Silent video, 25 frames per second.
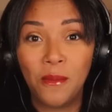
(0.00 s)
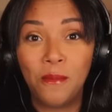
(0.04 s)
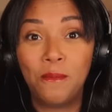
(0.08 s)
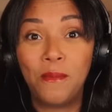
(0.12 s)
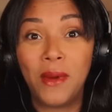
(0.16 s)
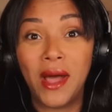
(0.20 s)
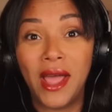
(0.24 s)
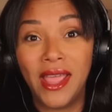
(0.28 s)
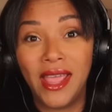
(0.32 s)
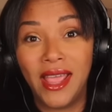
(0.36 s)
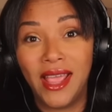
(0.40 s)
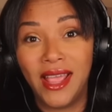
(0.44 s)

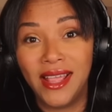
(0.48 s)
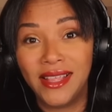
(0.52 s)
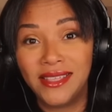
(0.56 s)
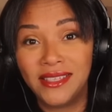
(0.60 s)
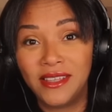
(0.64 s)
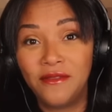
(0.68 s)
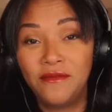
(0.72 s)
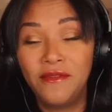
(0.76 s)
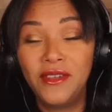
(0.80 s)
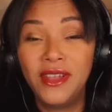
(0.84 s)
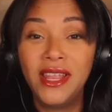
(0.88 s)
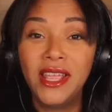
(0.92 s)
by his
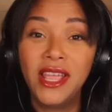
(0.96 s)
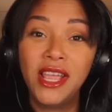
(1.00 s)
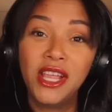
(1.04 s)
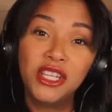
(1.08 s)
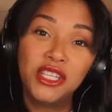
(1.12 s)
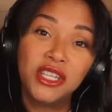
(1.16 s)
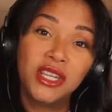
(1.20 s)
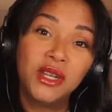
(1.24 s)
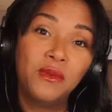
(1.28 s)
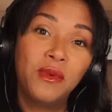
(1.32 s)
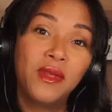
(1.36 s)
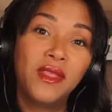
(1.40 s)

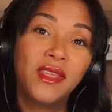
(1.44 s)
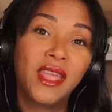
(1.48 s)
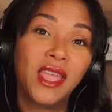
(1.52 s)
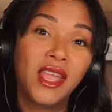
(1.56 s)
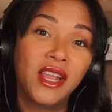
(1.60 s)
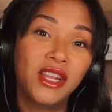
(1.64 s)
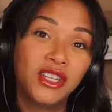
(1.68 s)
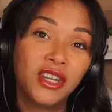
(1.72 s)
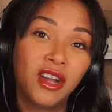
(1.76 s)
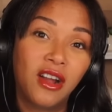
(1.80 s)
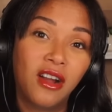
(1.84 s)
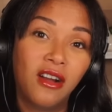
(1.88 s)
affiliation with
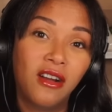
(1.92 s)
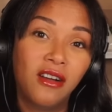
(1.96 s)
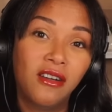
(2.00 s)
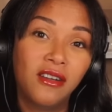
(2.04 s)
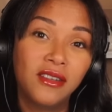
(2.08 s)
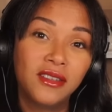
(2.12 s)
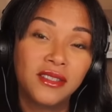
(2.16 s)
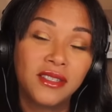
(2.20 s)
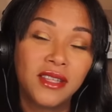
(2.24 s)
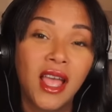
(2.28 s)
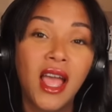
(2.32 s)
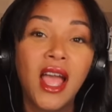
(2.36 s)
King
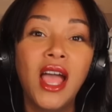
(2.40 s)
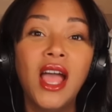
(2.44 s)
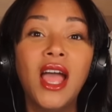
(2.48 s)
Charles